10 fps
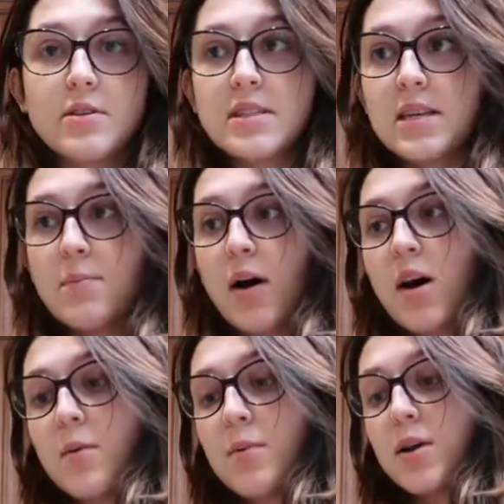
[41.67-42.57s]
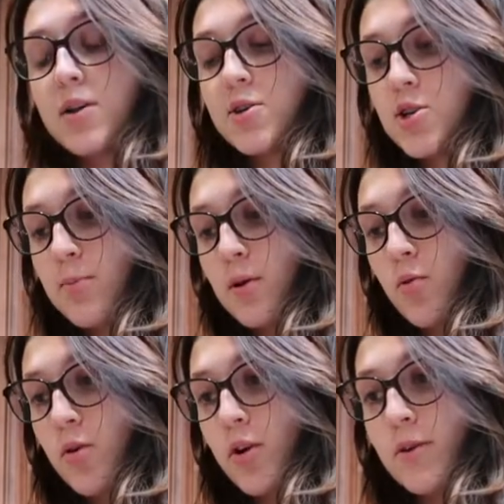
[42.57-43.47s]
with Depop, ship an
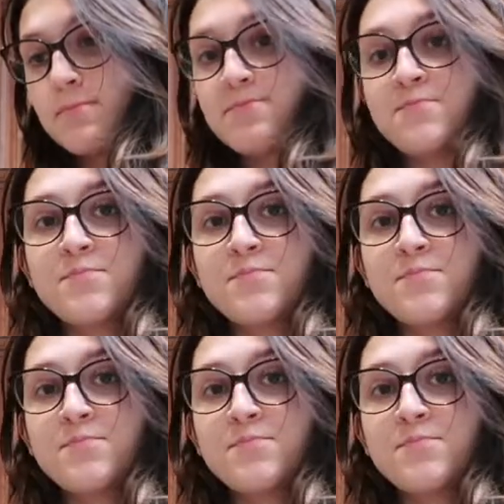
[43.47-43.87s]
order.